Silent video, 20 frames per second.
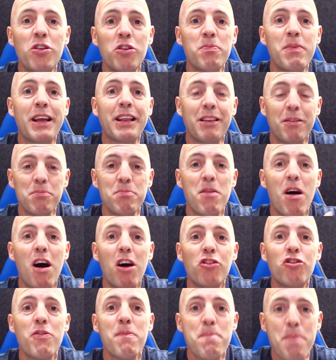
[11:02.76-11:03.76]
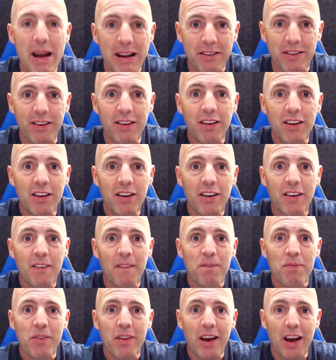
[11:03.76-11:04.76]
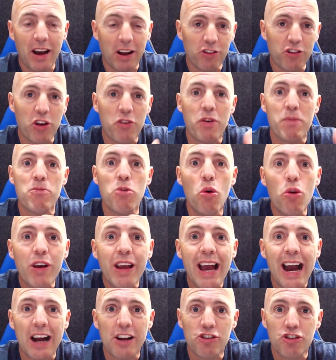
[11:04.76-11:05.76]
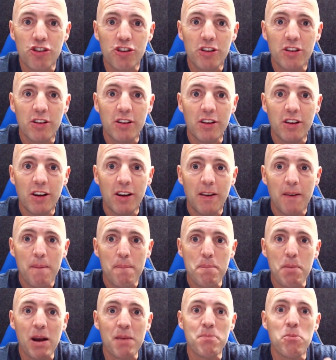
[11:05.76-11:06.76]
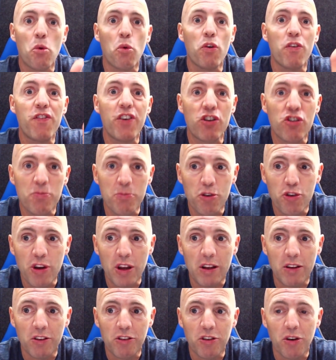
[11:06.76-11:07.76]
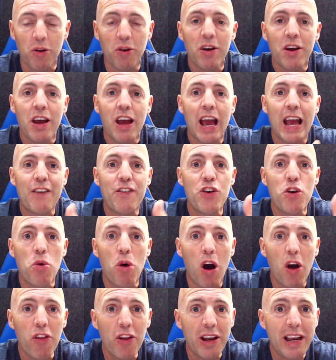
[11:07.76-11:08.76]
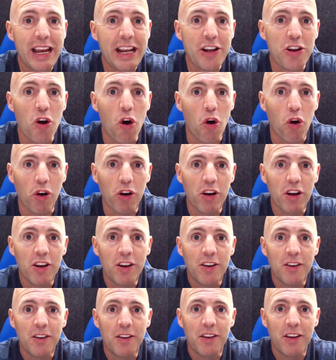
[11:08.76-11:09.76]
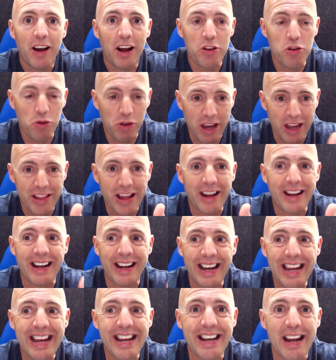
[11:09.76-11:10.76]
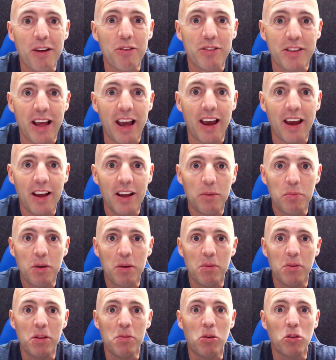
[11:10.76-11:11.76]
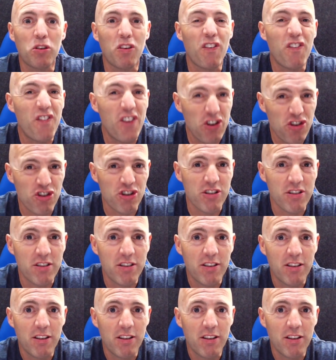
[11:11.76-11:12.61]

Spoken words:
make the margin better, generate more cash, buy more efficient machines. So if you are the lead dog and you get that lead out there, becoming the most efficient,